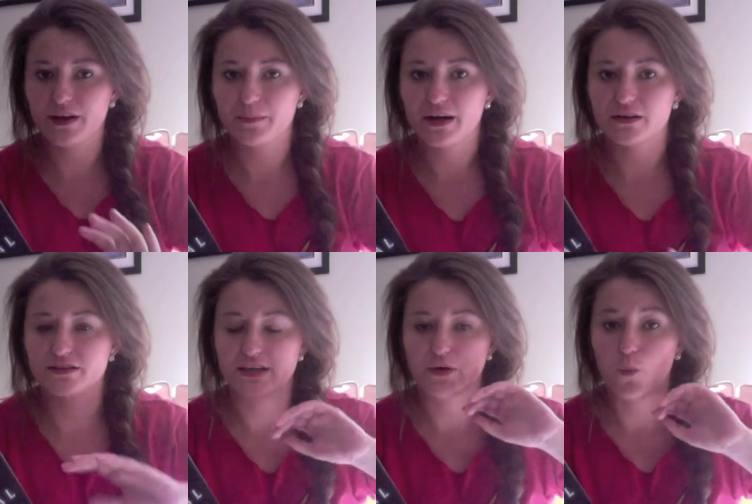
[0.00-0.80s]
vampires
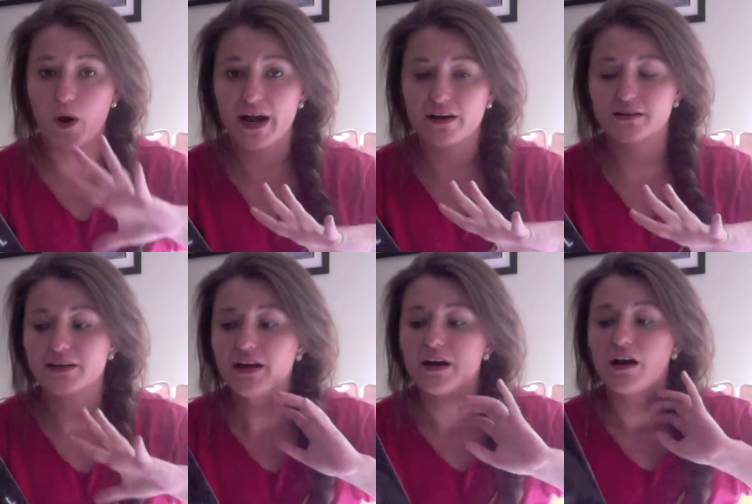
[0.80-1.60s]
that are wild.
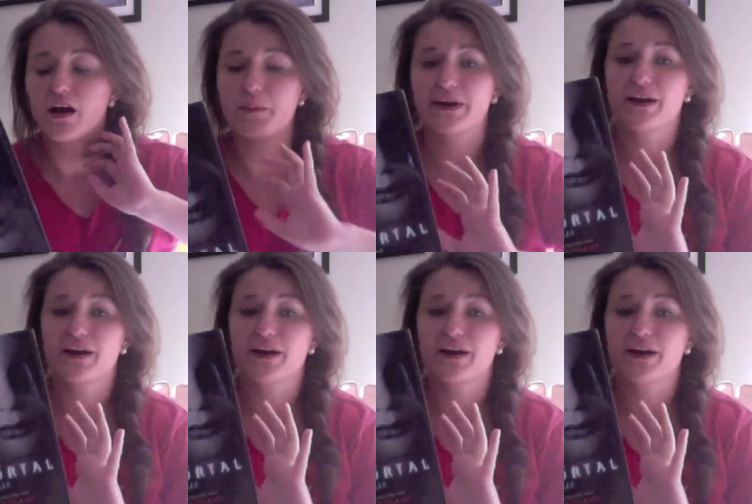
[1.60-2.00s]
Oh my